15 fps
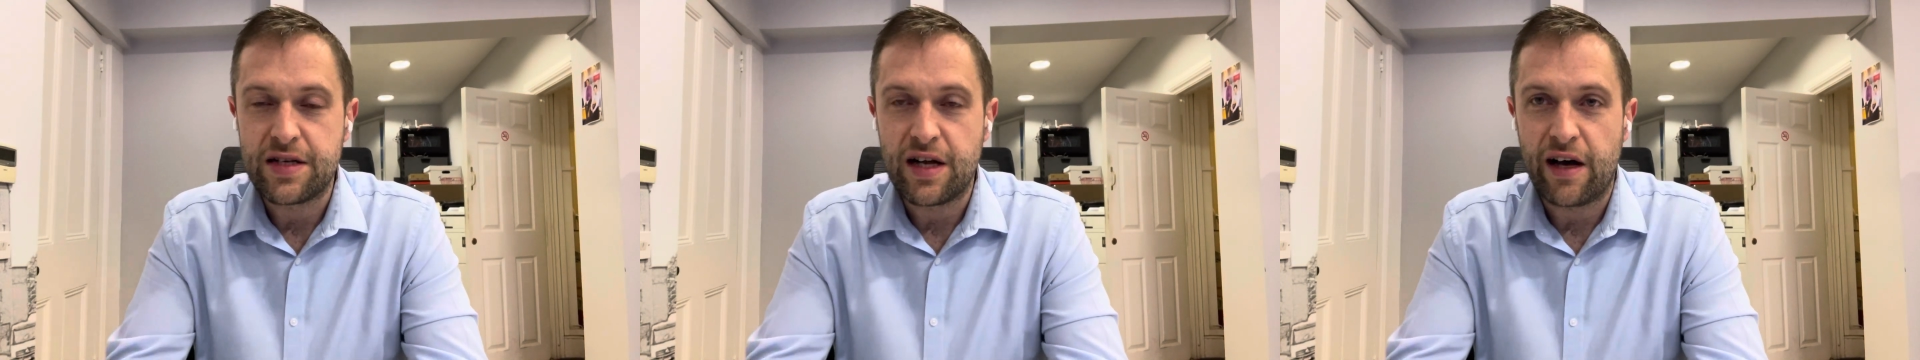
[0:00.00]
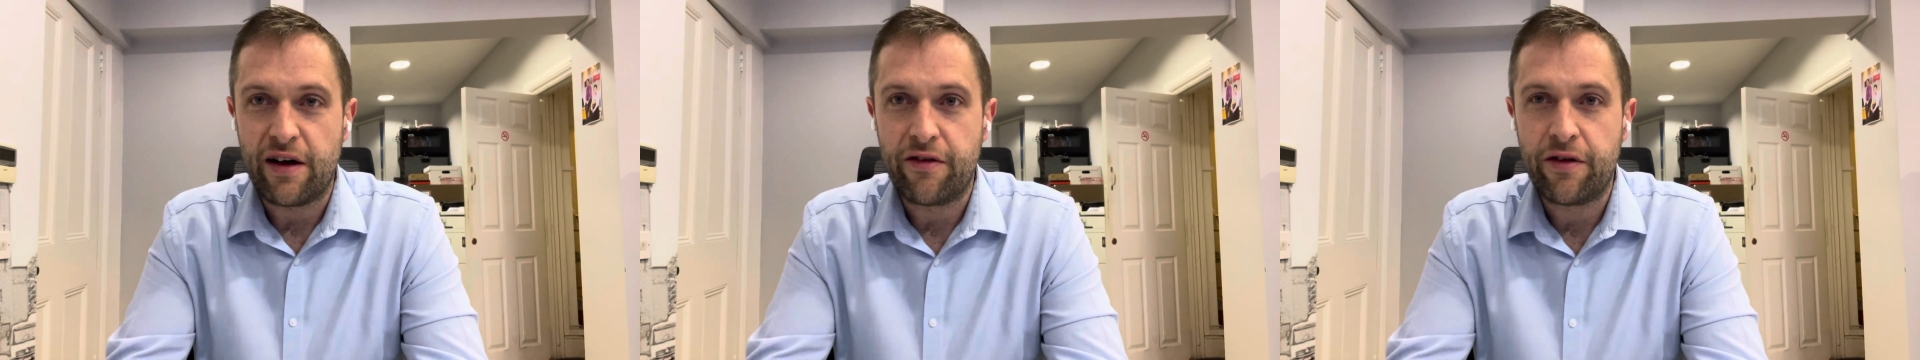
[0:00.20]

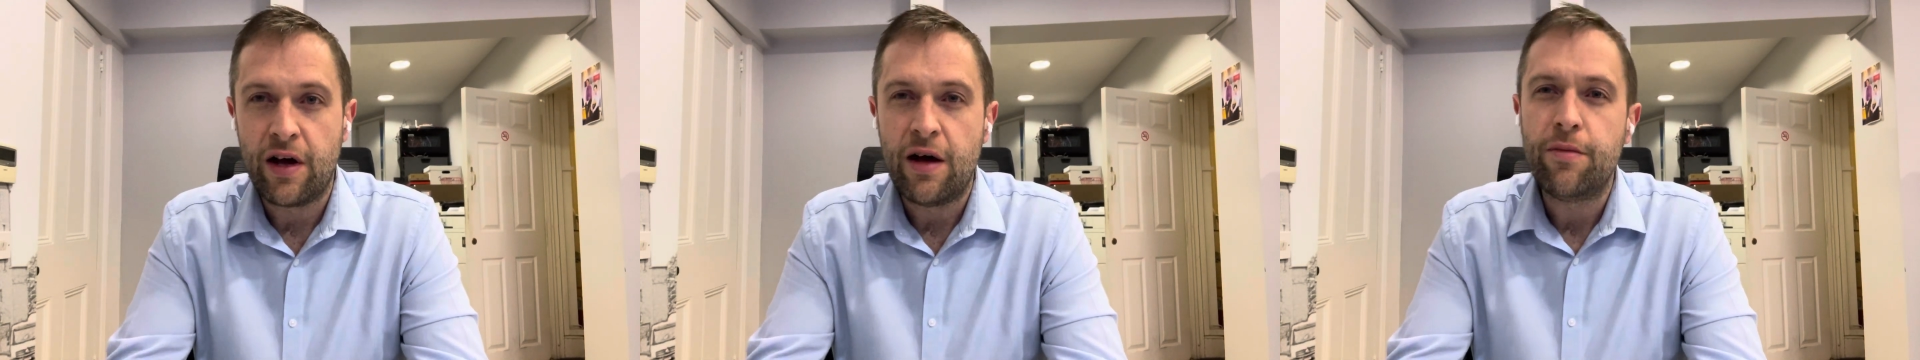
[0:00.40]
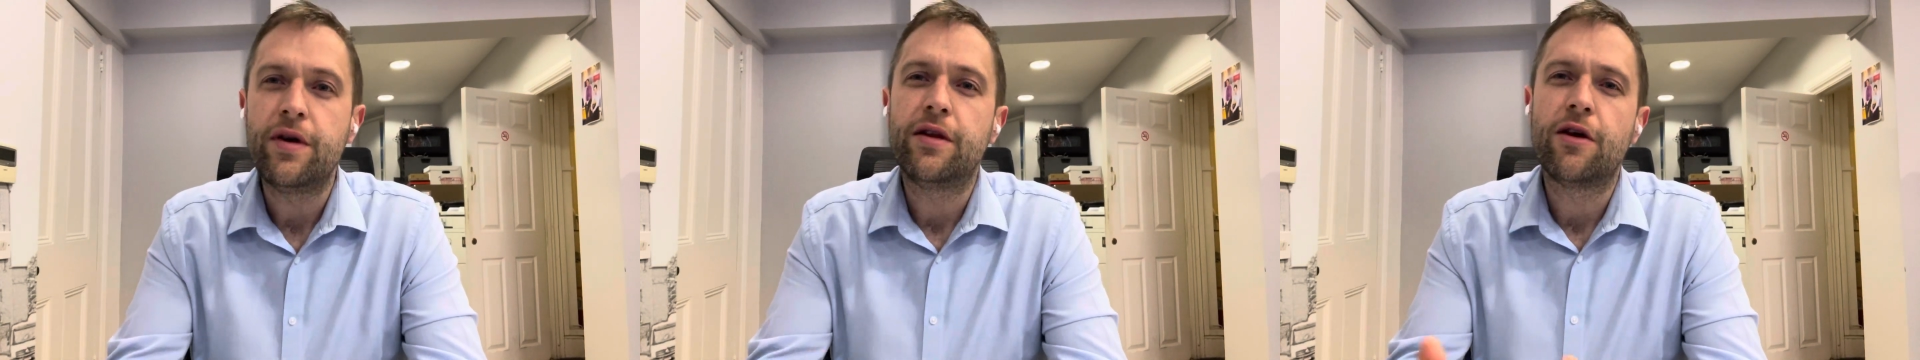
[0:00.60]
stuff.
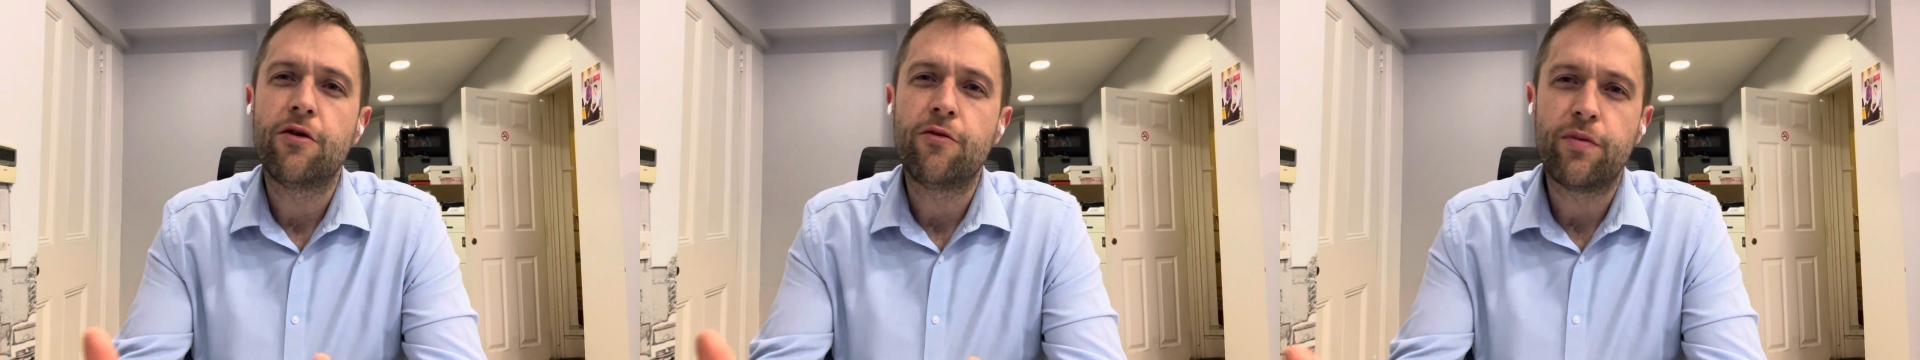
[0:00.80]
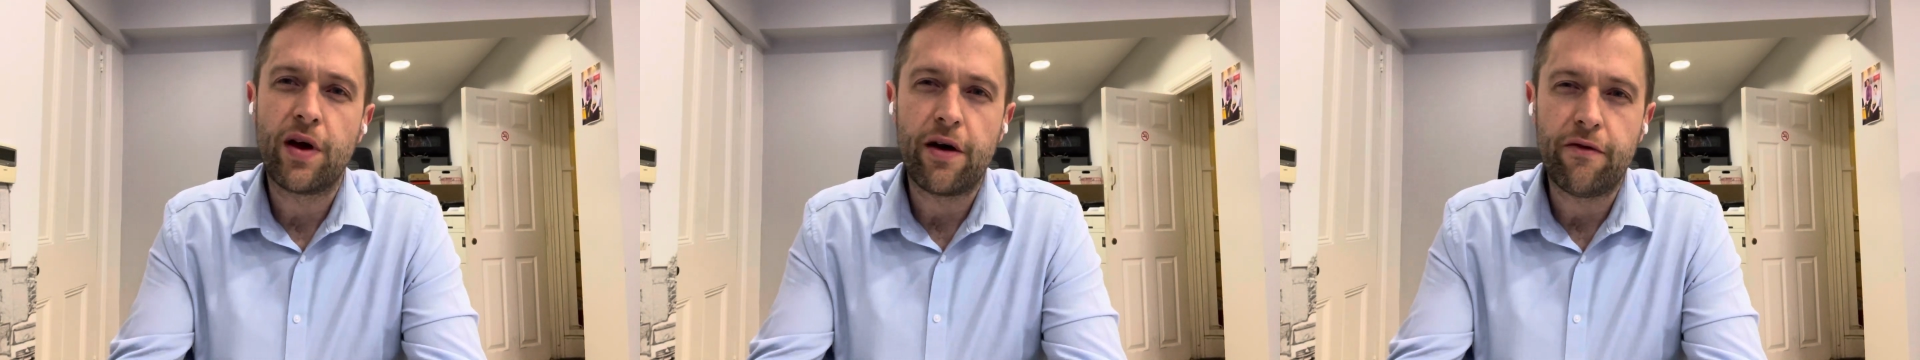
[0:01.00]
But
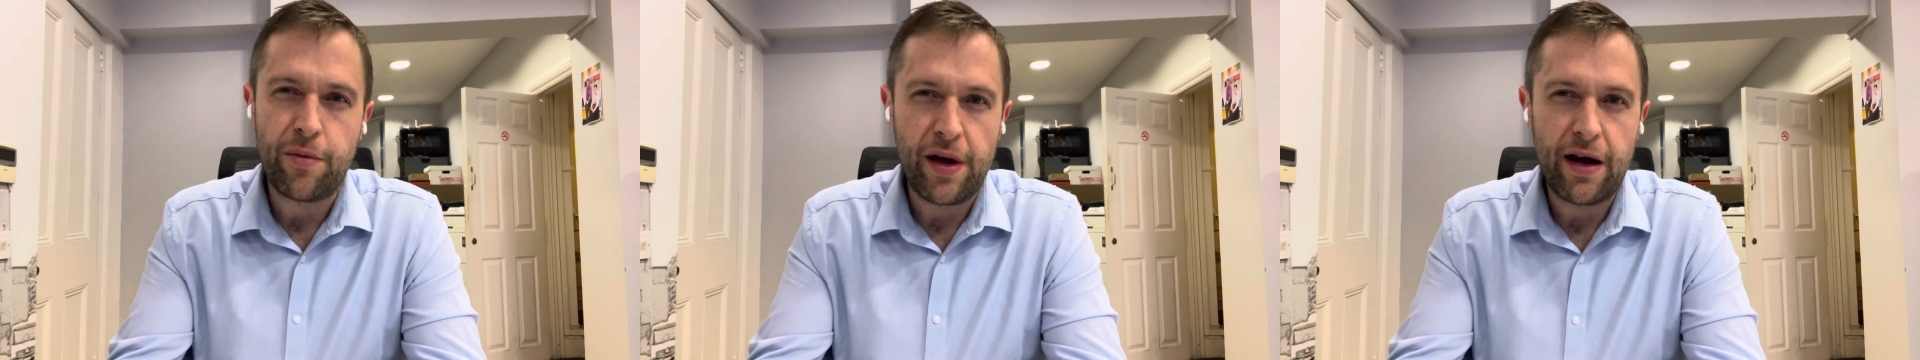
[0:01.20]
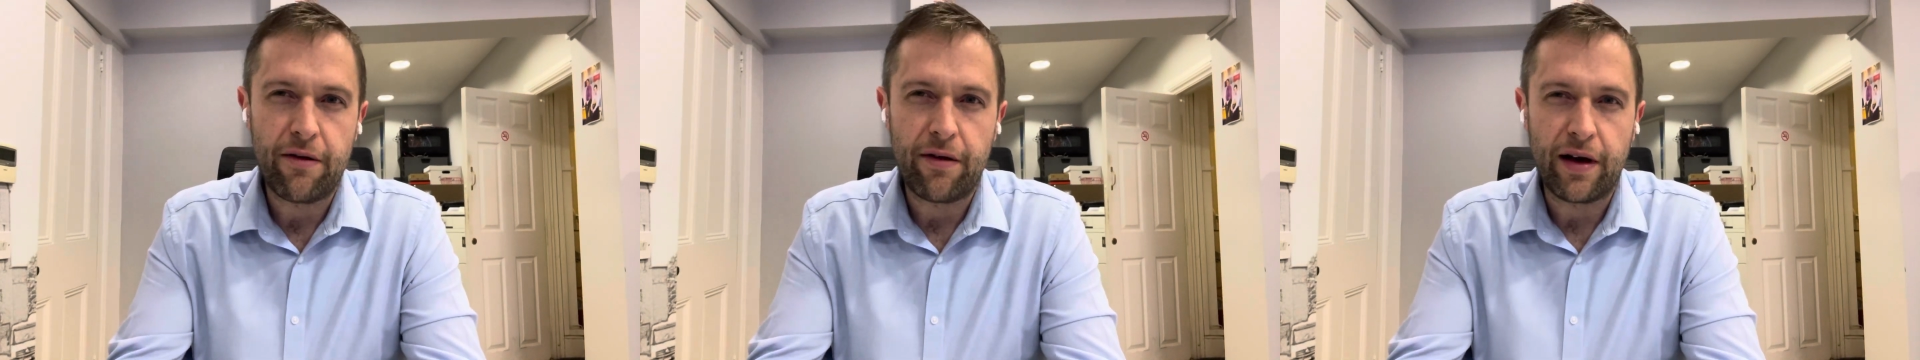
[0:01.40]
don't be
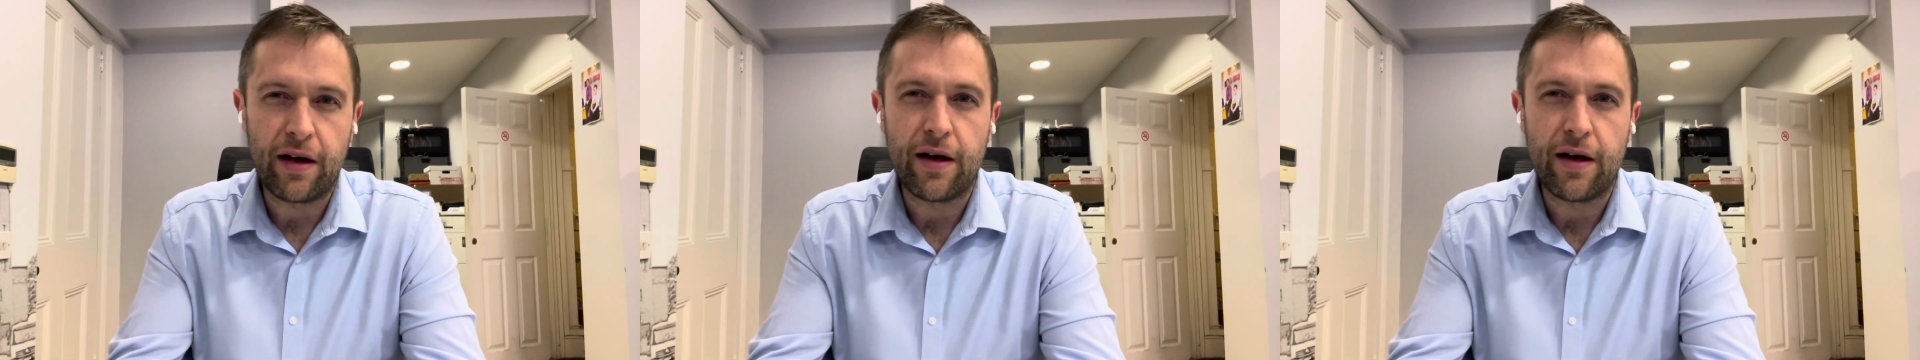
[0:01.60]
overbearing.